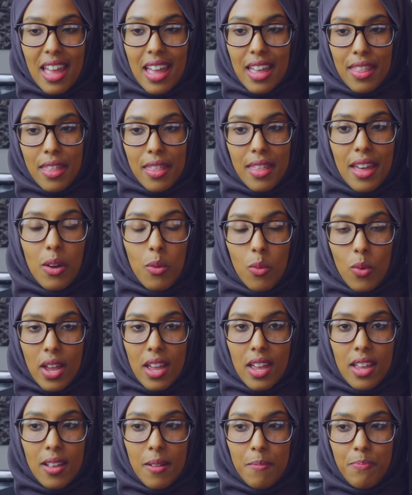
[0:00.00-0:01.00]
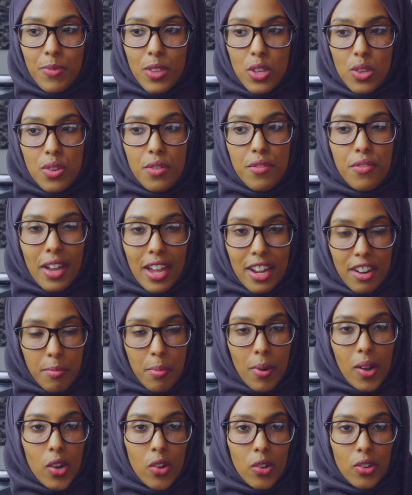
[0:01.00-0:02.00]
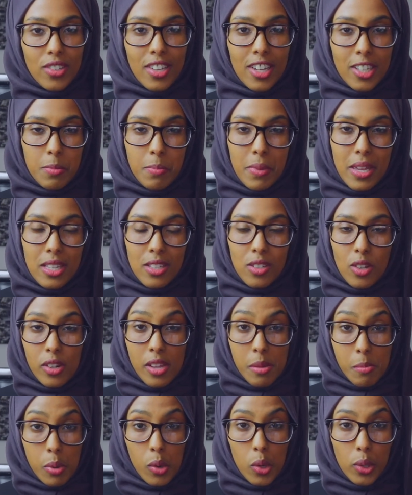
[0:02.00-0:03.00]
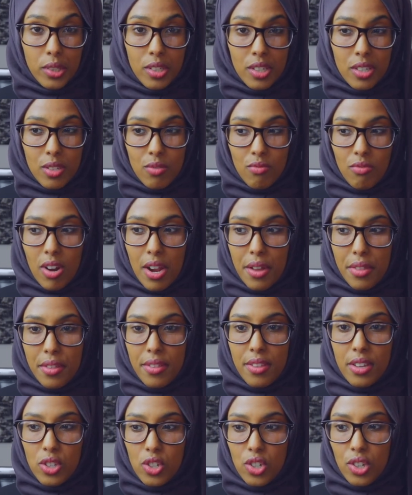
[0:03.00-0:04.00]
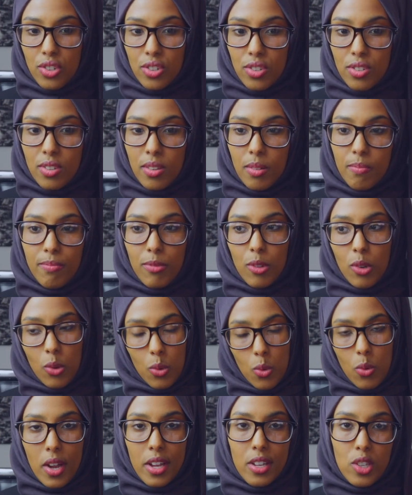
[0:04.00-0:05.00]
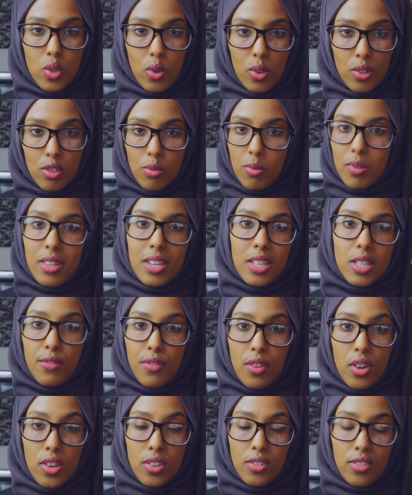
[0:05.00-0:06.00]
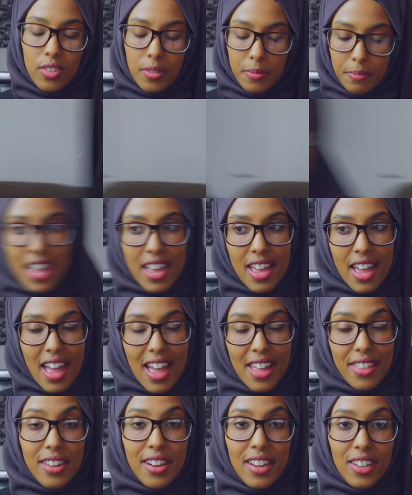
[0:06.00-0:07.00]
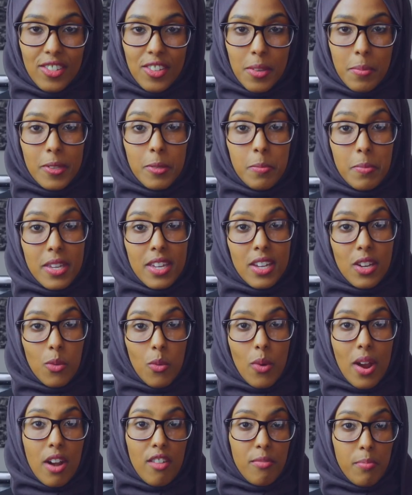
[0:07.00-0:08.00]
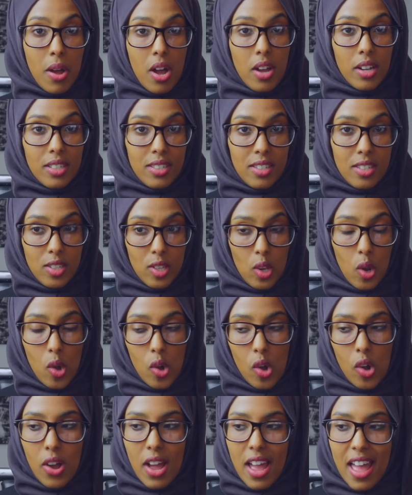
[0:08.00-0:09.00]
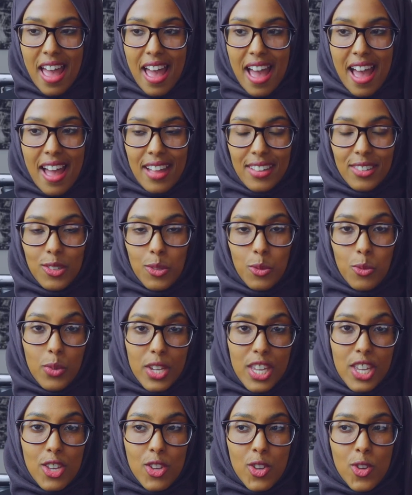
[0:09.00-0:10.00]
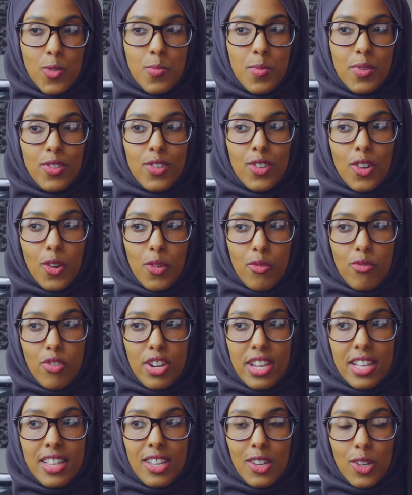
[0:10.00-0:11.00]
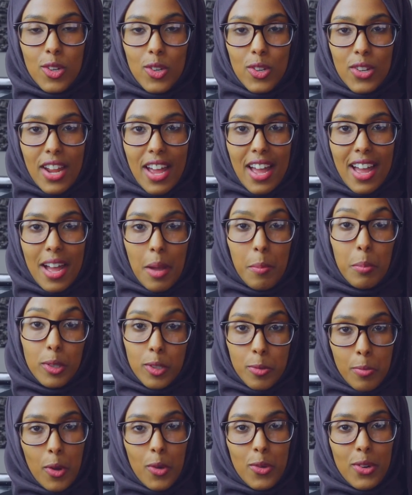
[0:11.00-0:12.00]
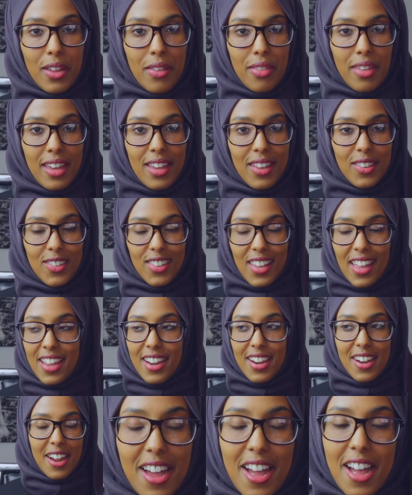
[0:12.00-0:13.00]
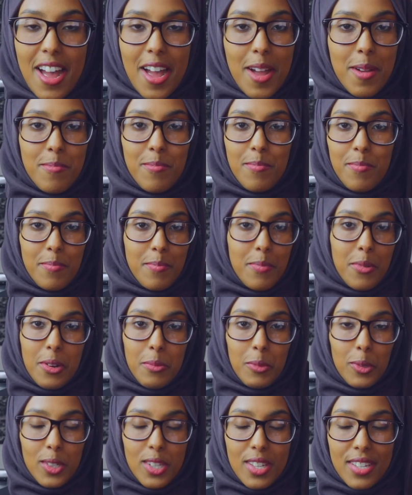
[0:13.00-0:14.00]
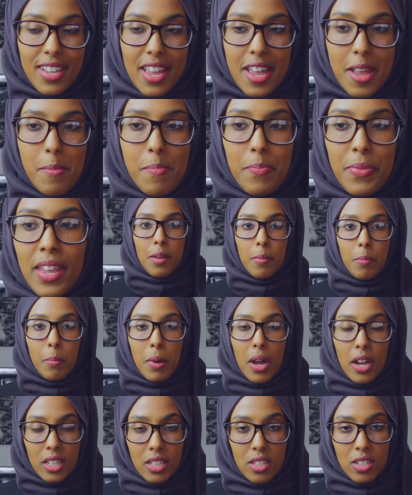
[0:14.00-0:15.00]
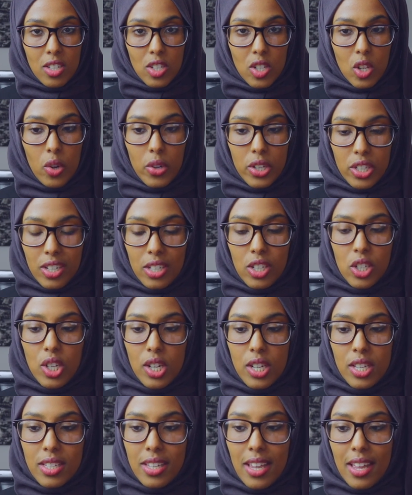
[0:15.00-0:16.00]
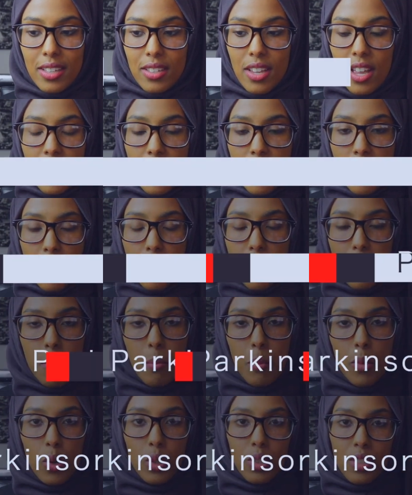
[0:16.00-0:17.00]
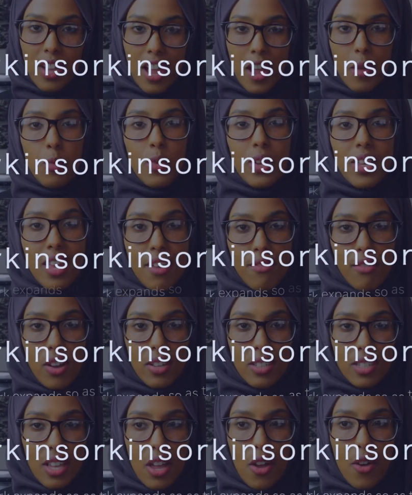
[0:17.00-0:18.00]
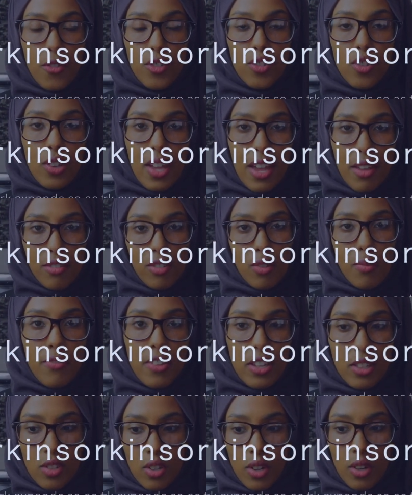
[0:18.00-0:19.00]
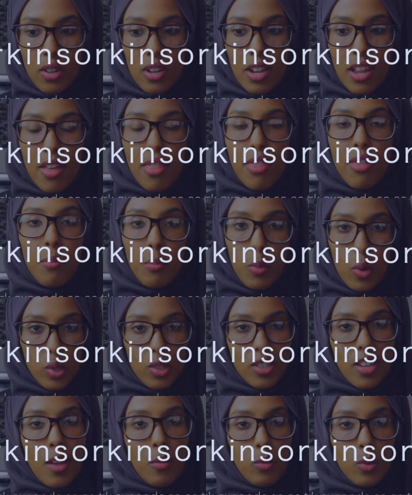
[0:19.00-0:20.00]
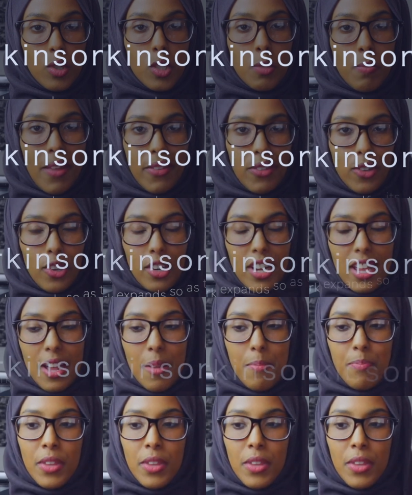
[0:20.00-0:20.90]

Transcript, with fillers: And then that way you've kind of prioritized based on importance rather than just, oh, I enjoy doing this first. And the next tip is being aware of Parkinson's Law. And we humans are really good at postponing things, and I'm pretty much the same. Parkinson's Law essentially says the more time we give ourselves to get something done, the more time we'll spend on it.